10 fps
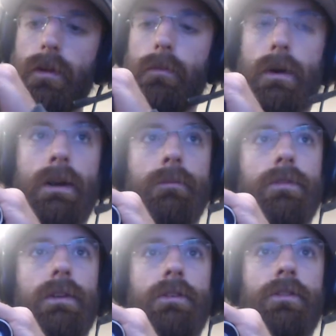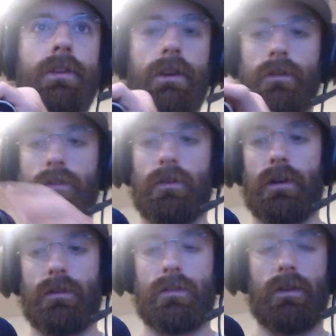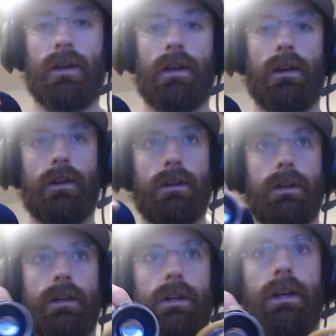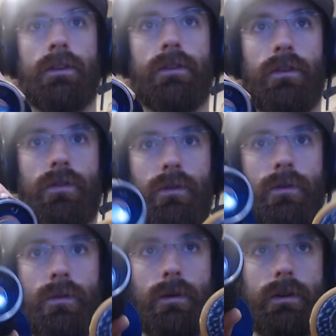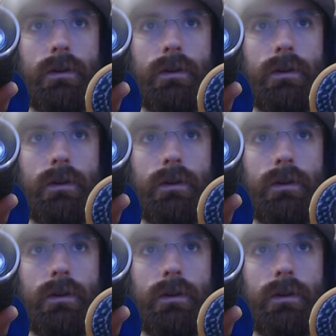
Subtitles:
bottom section here so you can see that's the true